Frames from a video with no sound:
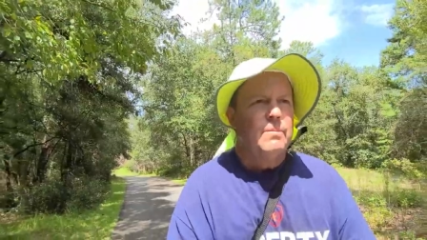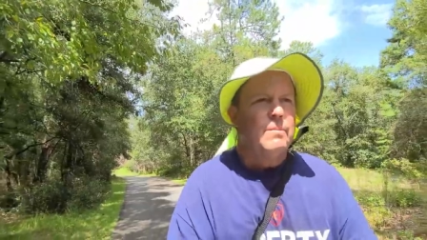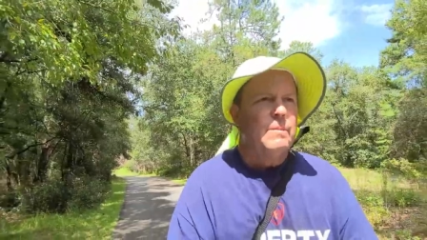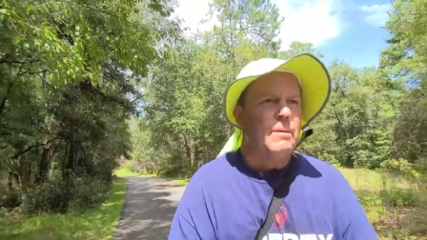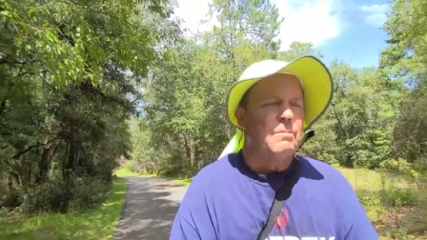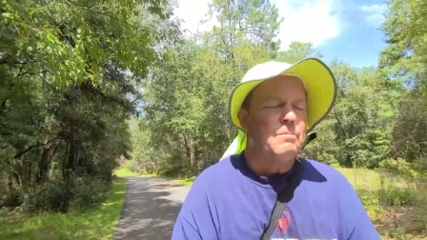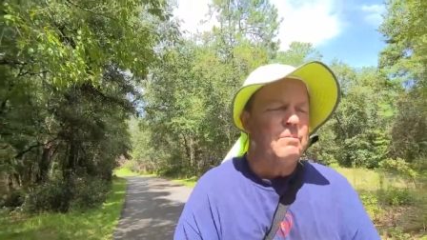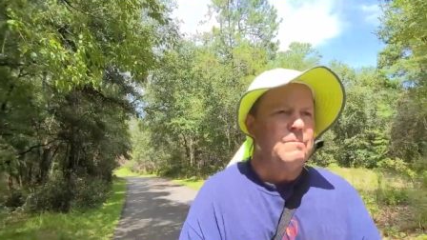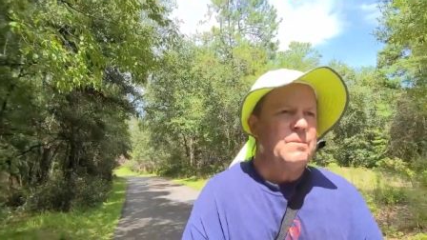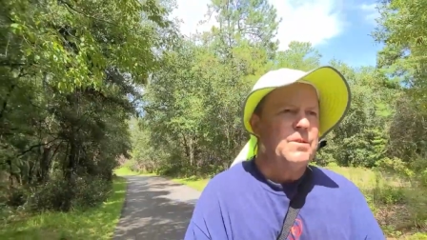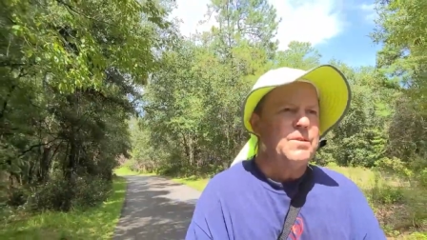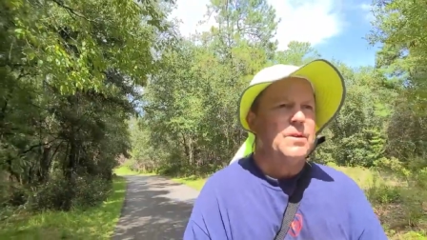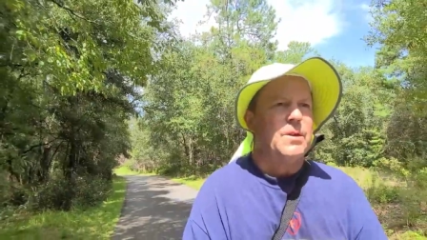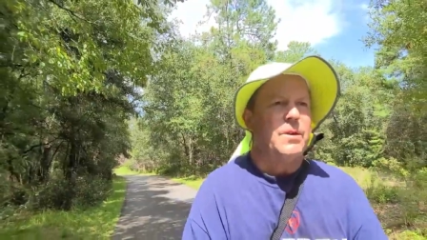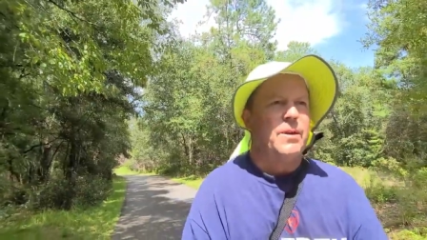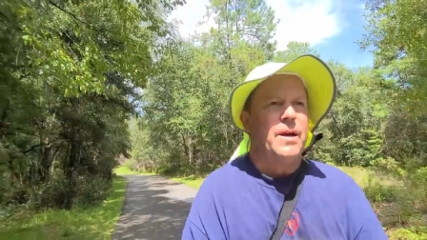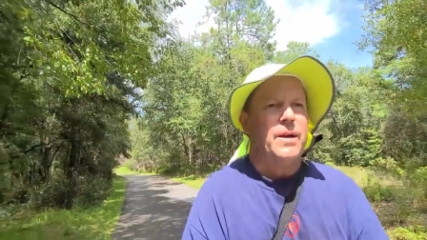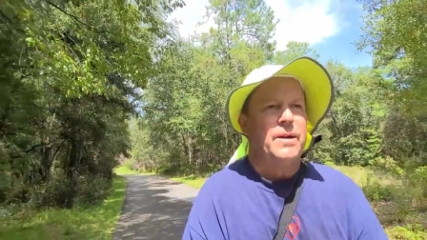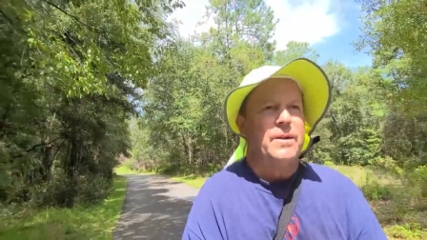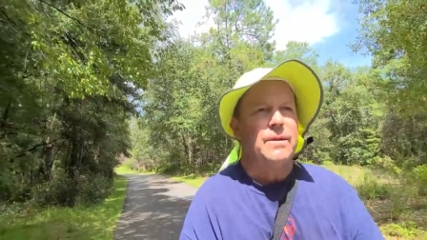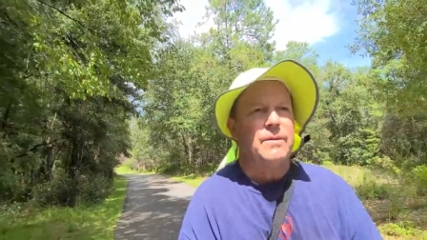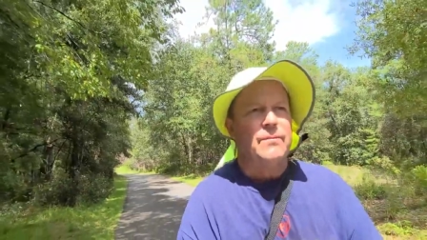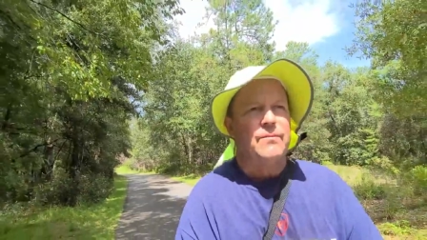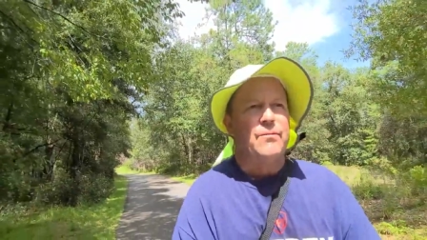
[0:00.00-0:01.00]
I'm
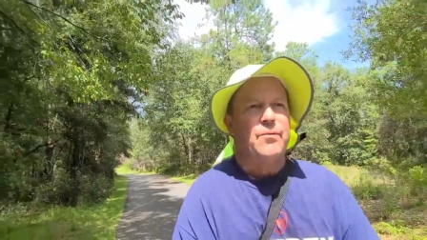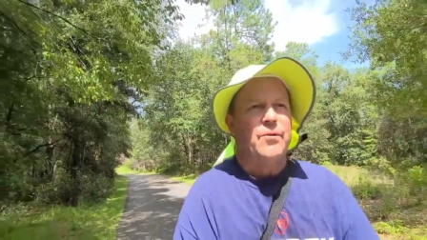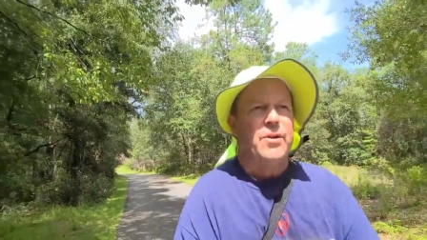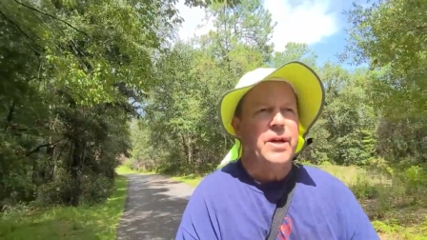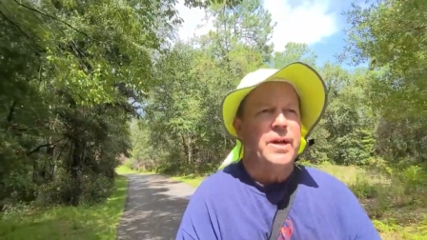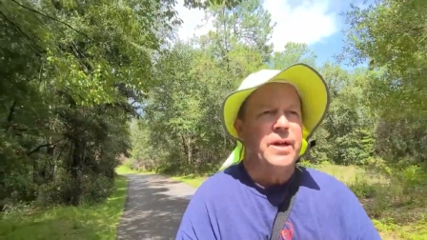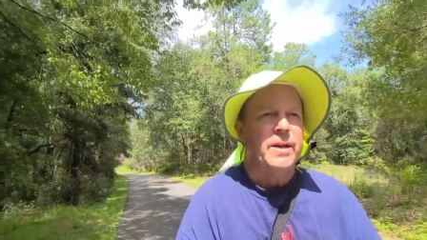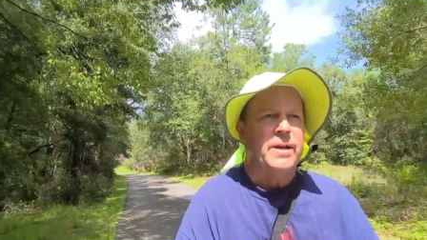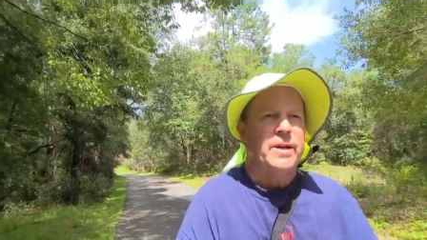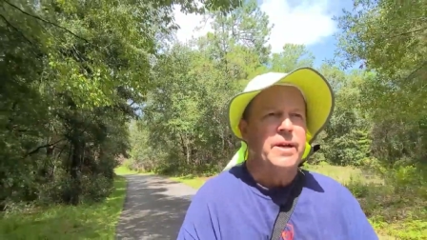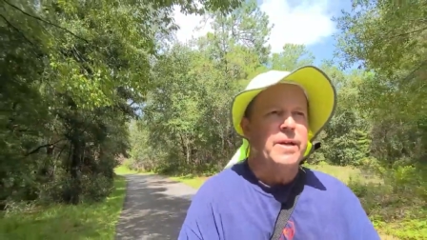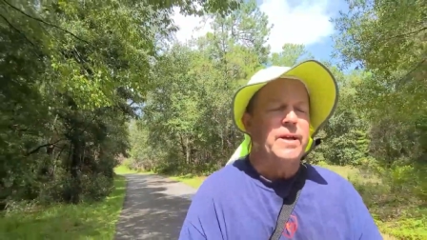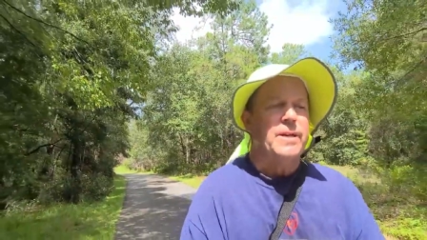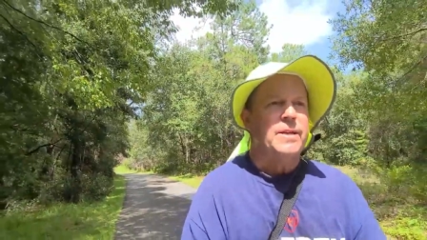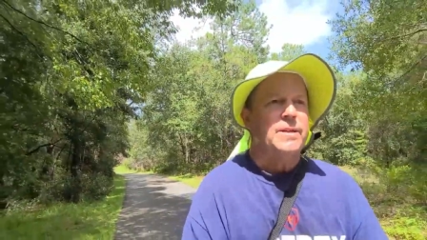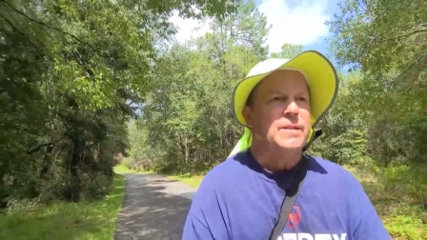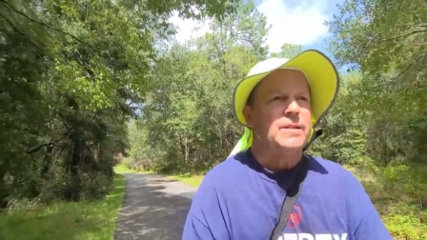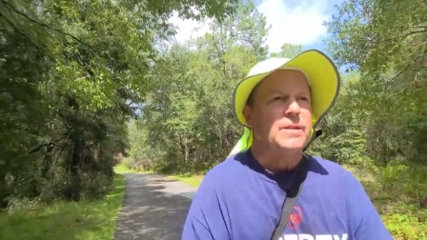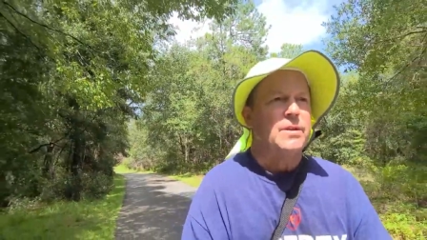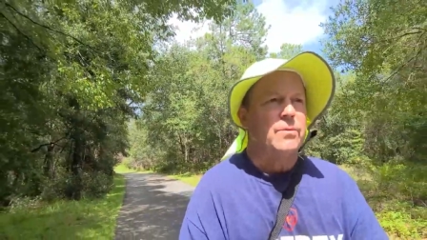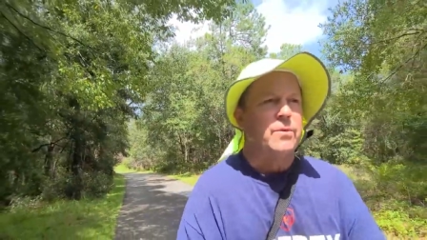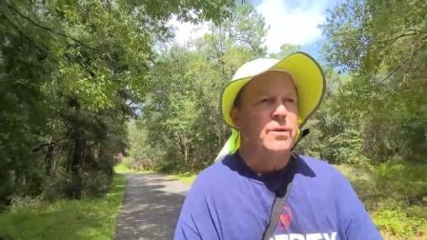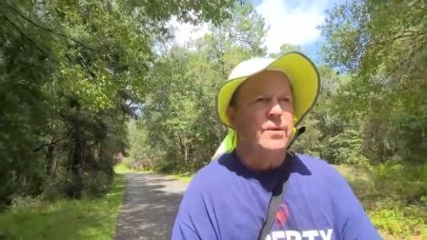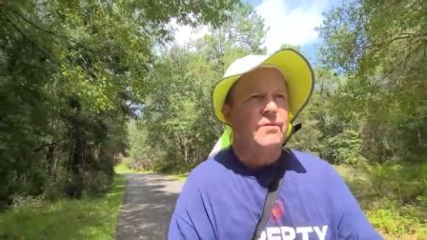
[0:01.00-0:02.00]
sorry, the freaking
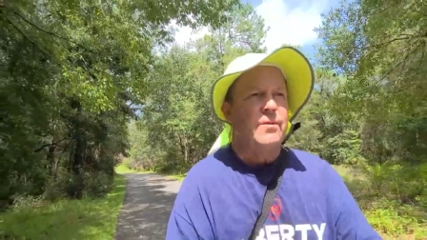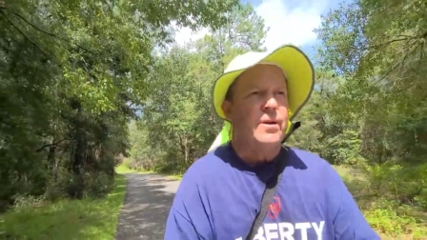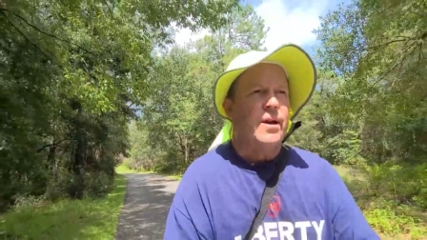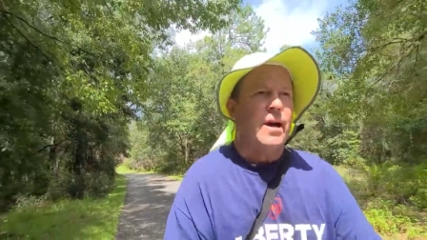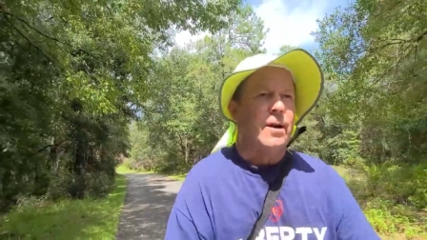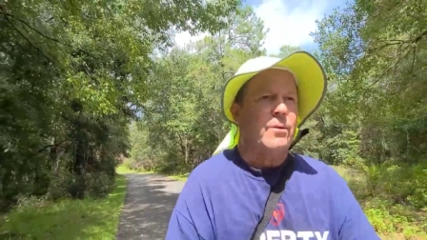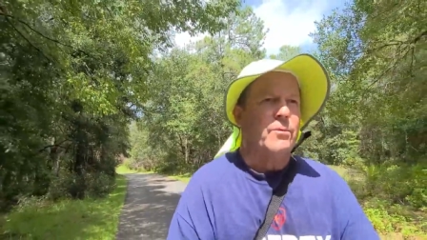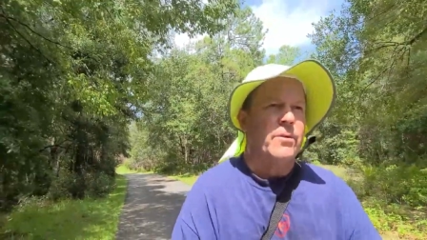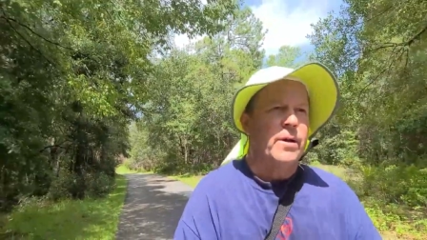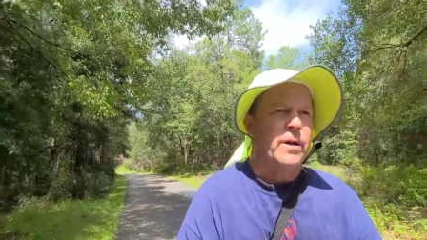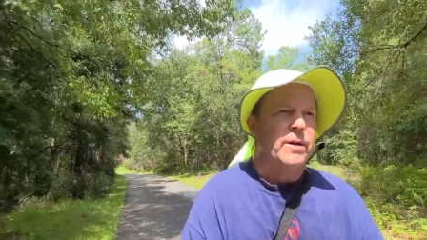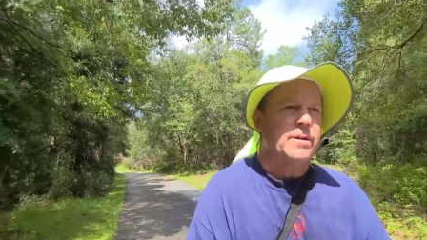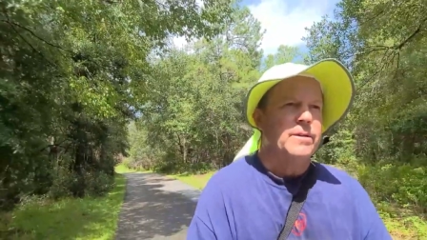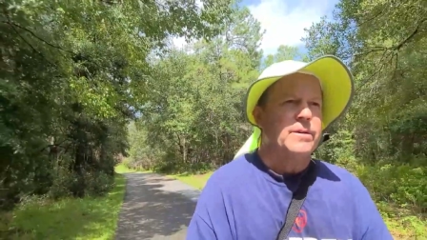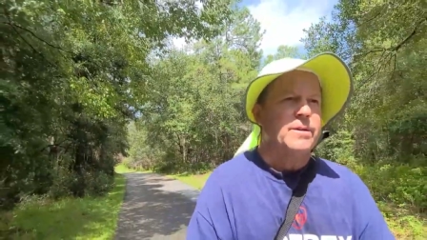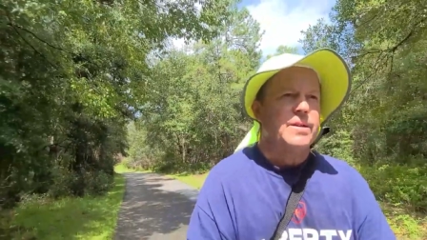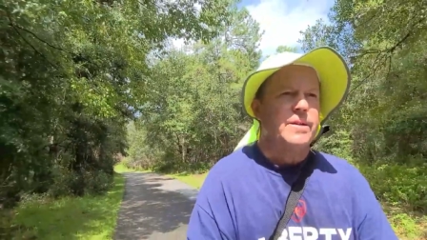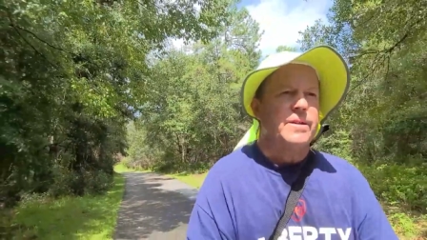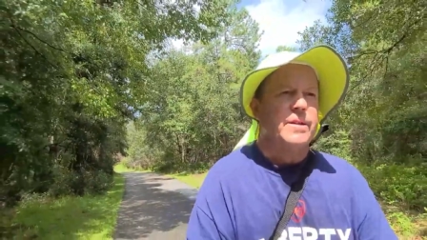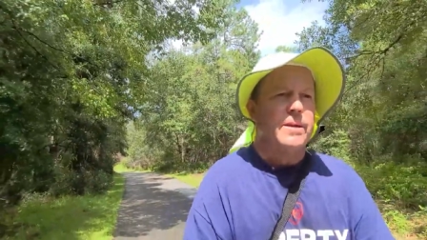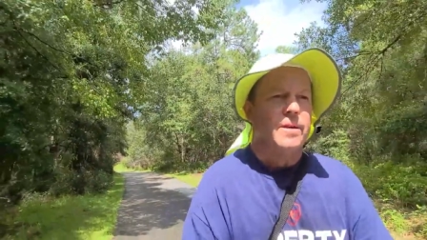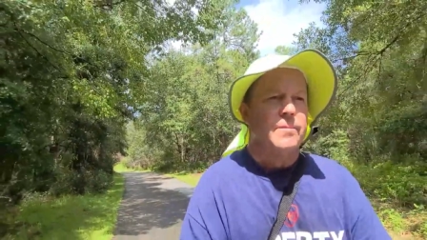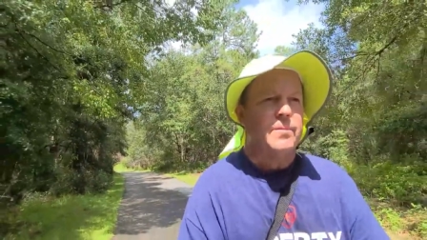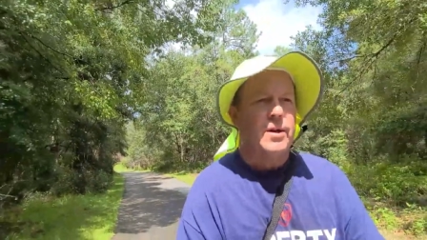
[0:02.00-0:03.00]
idiots that we've got running
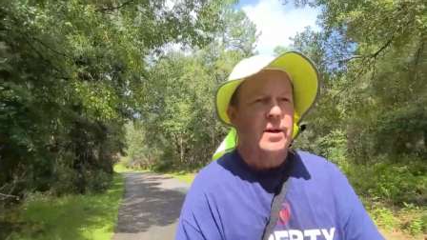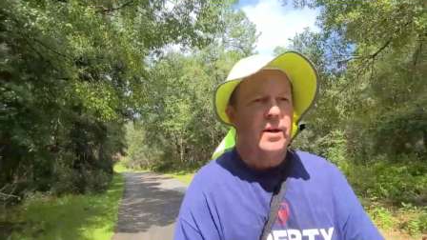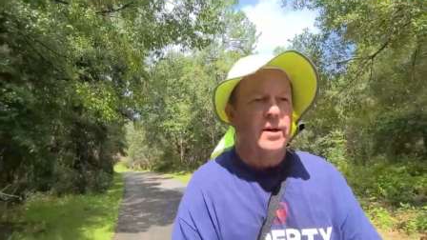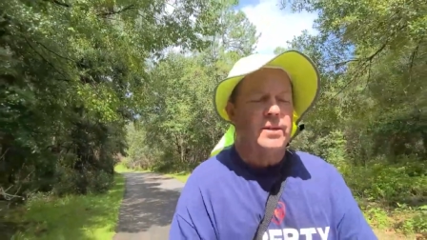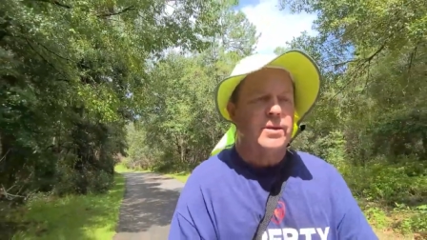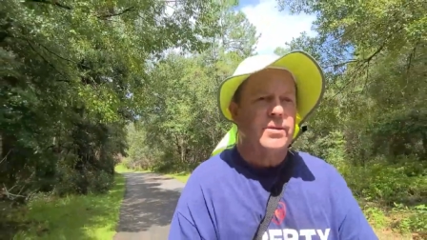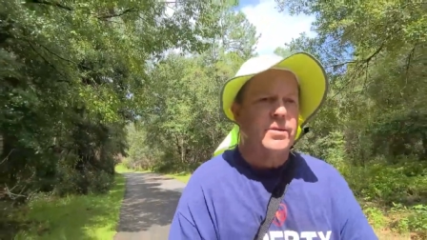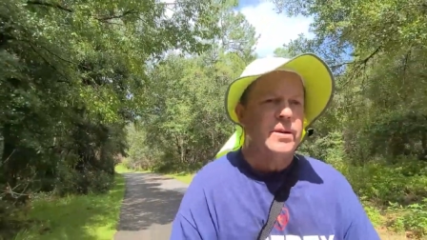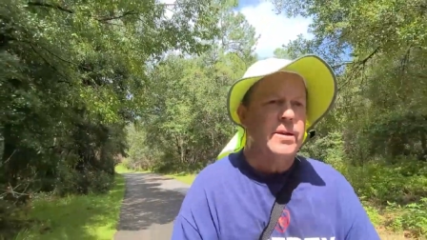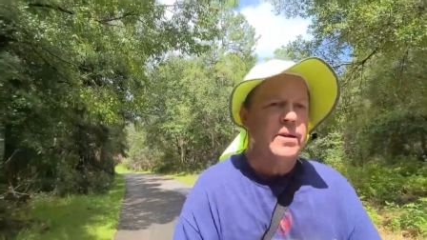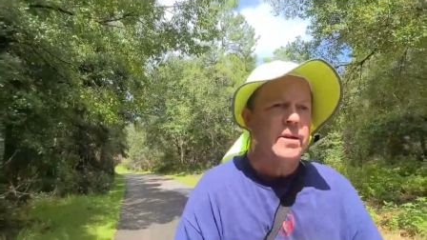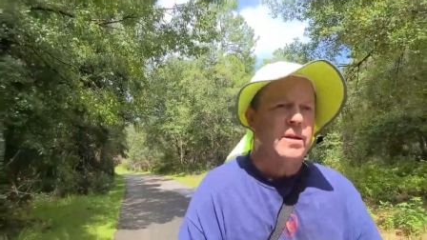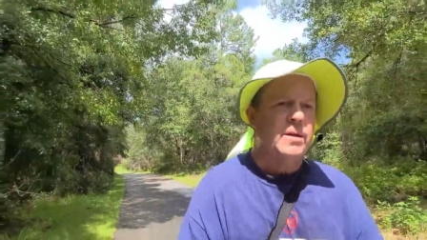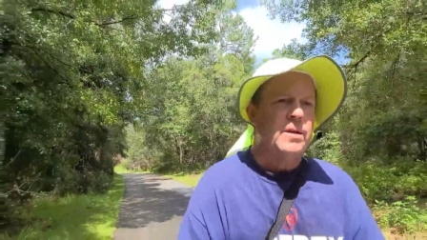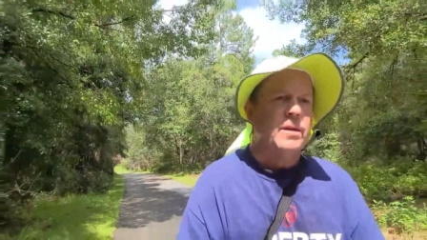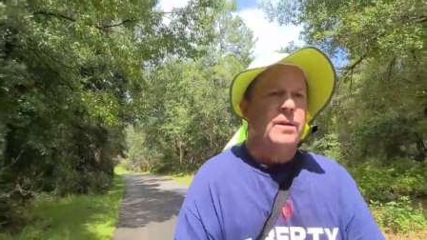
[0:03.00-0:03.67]
this damn country.